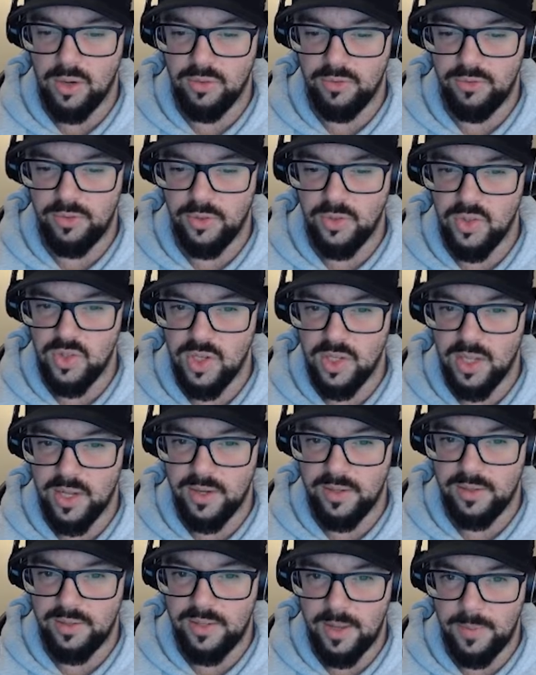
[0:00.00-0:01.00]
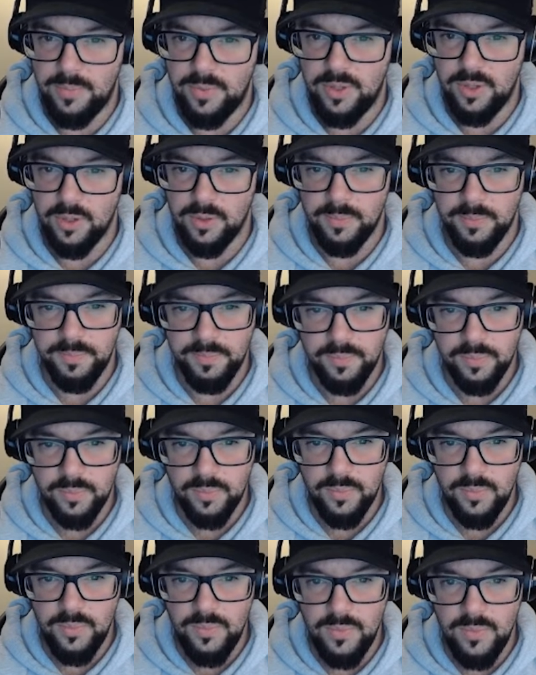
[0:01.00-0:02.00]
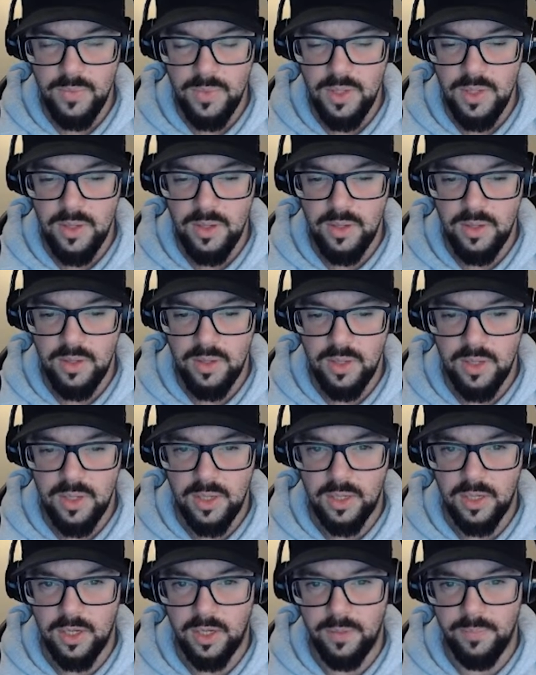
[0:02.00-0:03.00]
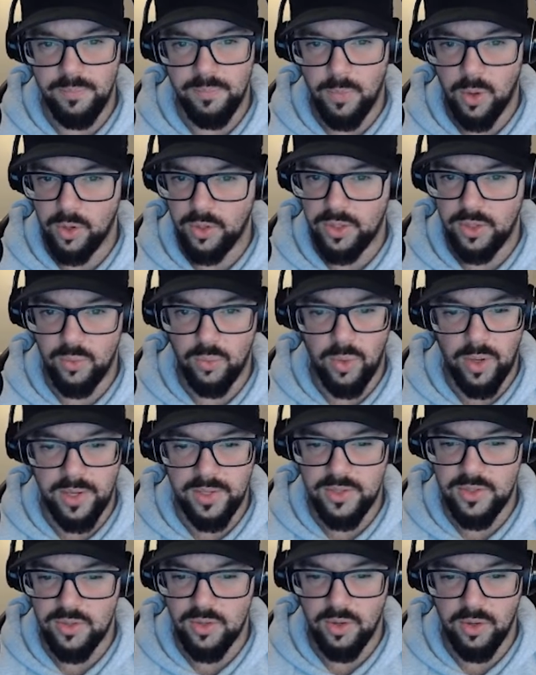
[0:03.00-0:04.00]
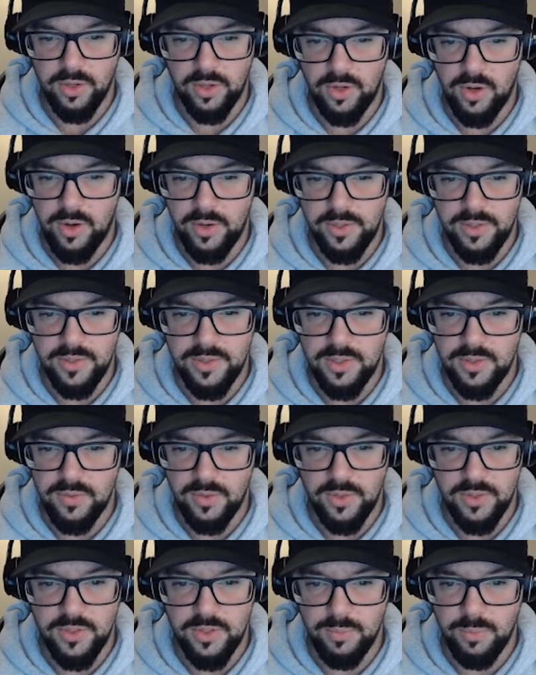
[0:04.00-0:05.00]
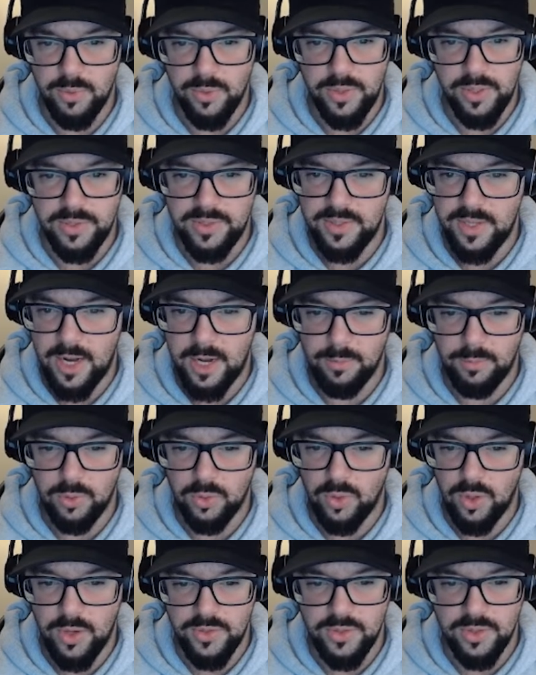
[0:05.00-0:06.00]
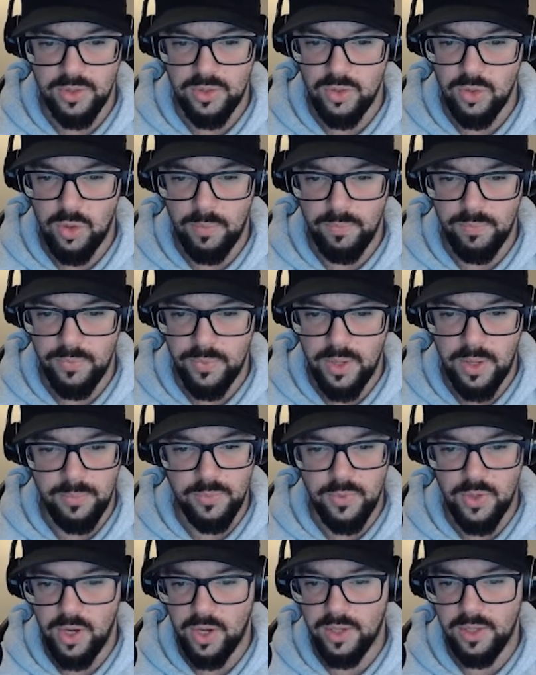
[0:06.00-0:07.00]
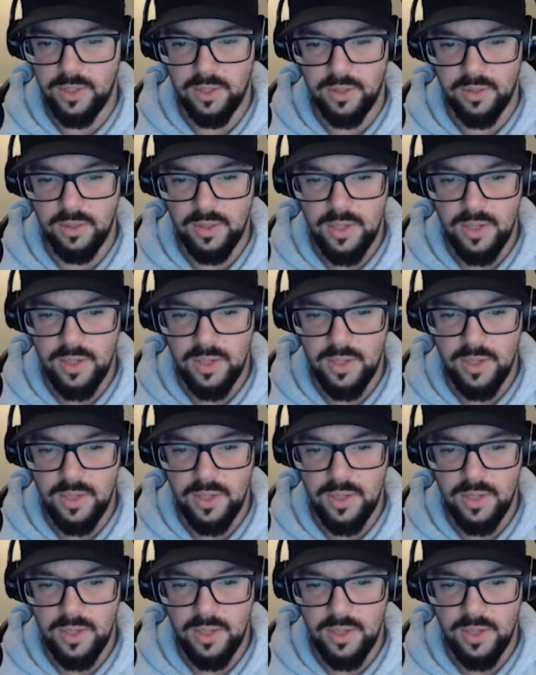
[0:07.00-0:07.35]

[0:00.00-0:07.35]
feel there's a lot of depth here. Market-wise, target audience is very simple. They say Animal Crossing, so I'm not going to